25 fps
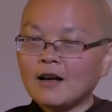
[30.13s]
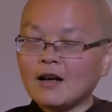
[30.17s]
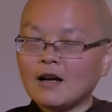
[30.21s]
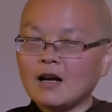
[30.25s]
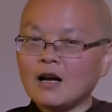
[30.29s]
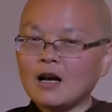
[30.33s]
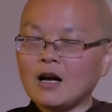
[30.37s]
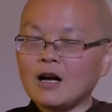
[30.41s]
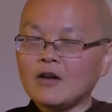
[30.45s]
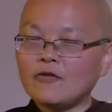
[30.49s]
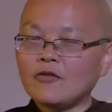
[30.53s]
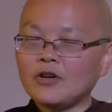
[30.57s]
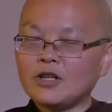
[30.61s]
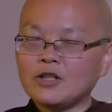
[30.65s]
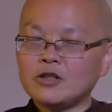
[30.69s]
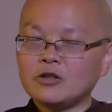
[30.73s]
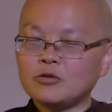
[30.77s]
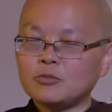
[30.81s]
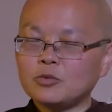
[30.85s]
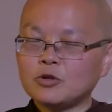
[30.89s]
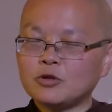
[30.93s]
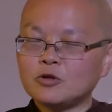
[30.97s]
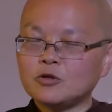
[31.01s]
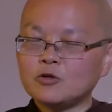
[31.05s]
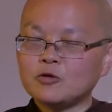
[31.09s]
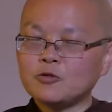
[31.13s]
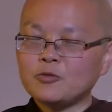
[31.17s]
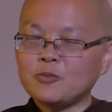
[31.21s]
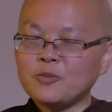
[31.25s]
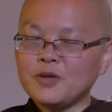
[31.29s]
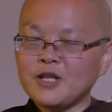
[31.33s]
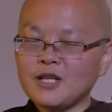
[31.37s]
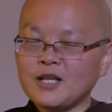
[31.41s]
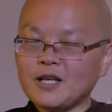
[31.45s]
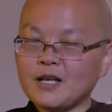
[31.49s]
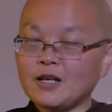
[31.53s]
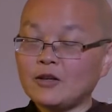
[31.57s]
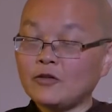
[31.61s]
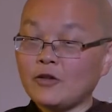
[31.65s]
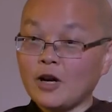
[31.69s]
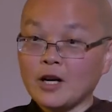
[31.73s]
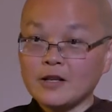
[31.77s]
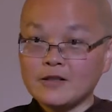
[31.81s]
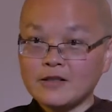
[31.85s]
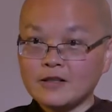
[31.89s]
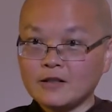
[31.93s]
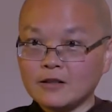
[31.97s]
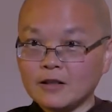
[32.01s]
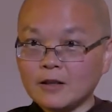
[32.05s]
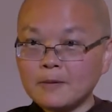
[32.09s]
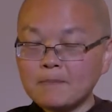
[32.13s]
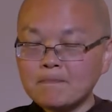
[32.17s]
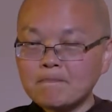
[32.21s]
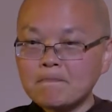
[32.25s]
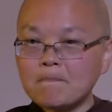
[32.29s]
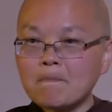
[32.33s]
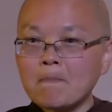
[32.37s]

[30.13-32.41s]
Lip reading: Venerable Peer Ratana,